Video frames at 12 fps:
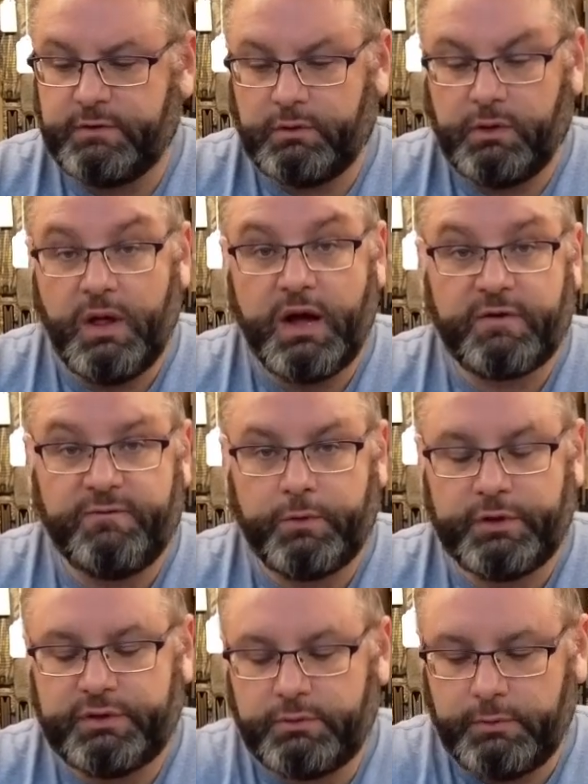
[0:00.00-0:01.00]
and Glock
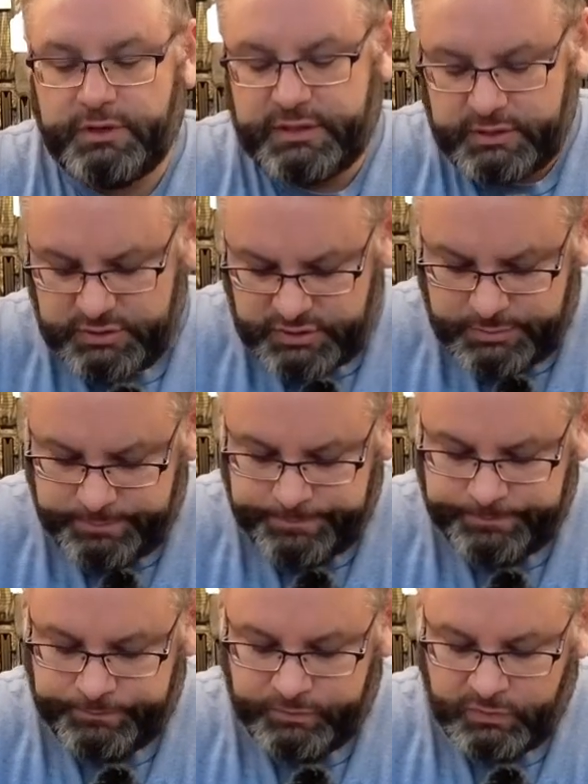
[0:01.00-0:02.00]
43s.
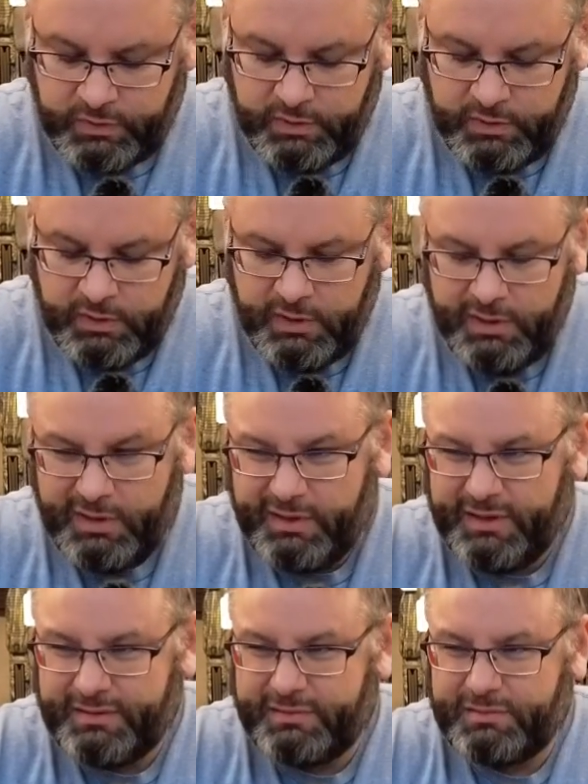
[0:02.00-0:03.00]

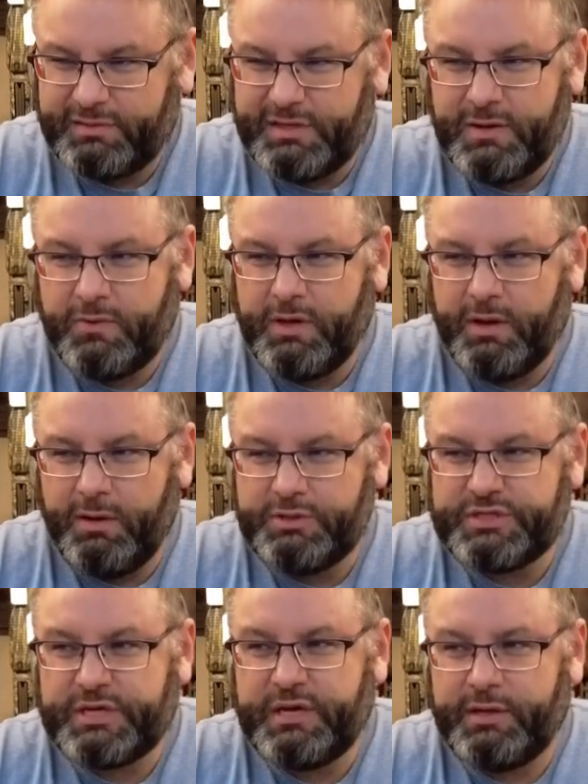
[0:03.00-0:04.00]
And I think we all
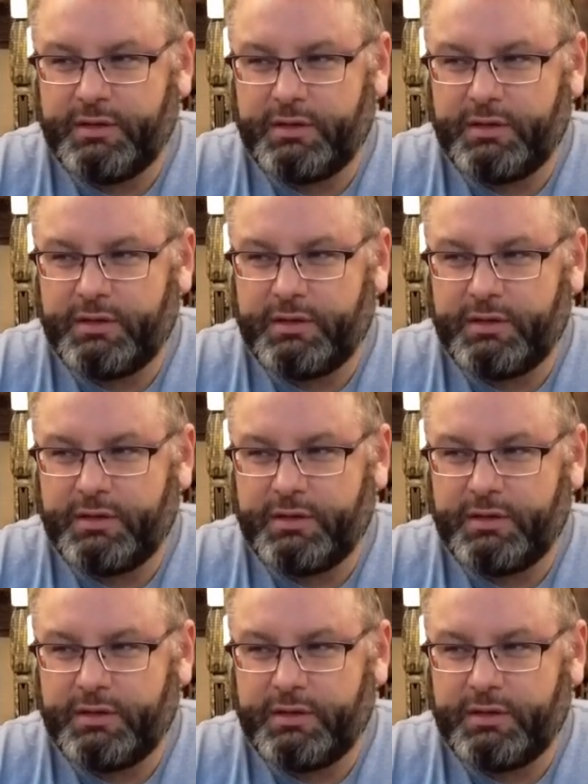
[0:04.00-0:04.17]
just kind of